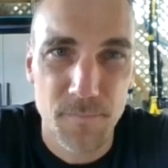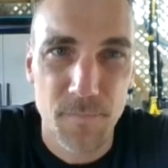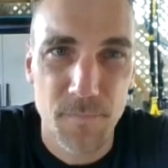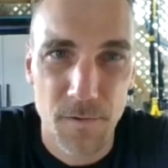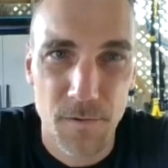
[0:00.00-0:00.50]

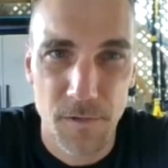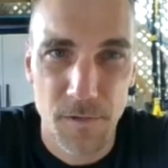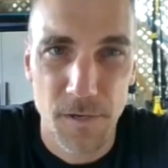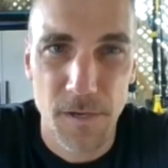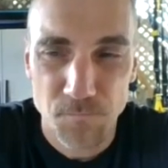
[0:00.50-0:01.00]
Okay.
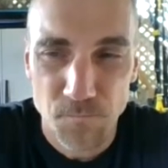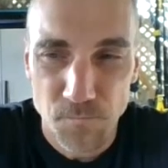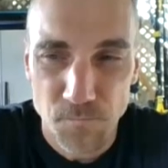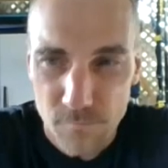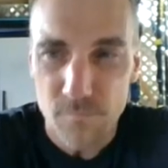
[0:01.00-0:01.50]

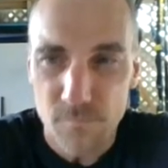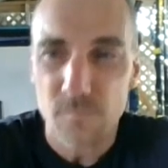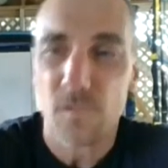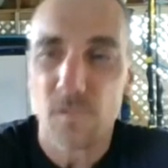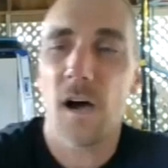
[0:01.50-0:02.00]
All
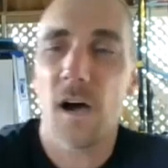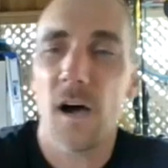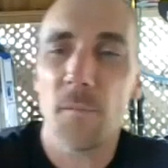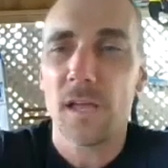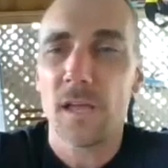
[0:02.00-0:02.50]

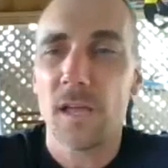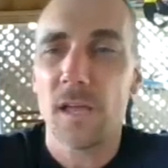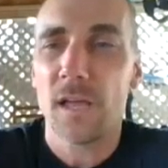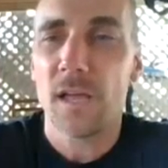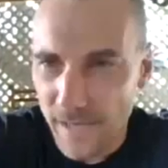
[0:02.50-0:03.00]

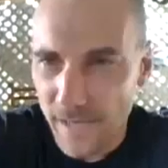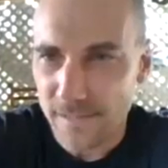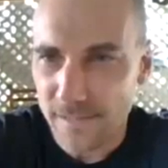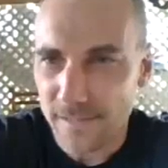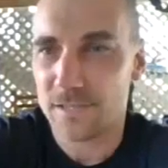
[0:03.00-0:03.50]
right.
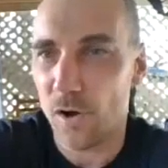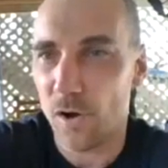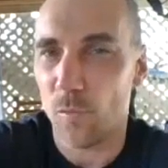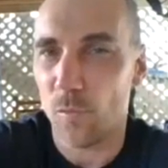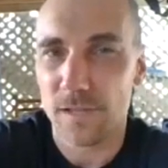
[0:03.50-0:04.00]
So, well,
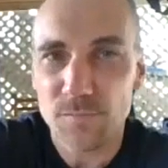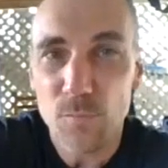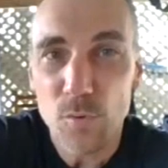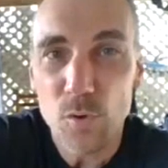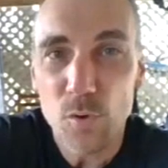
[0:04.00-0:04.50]
let's move
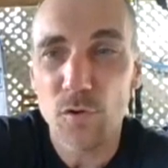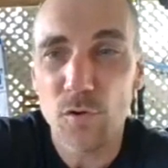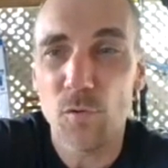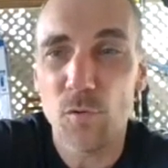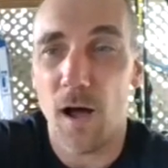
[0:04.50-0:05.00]
you
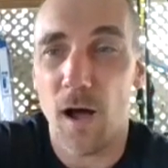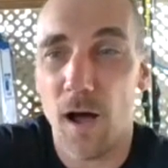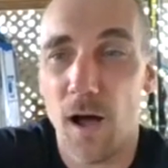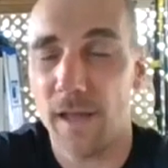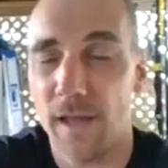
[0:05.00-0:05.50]
on.
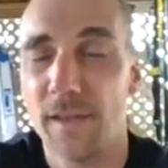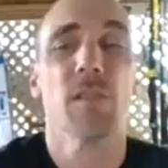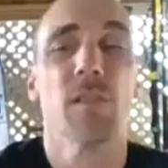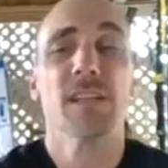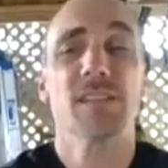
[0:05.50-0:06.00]
We're
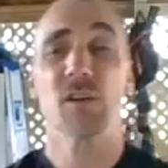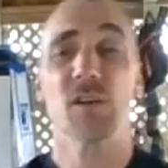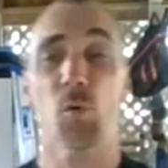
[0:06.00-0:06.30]
going to come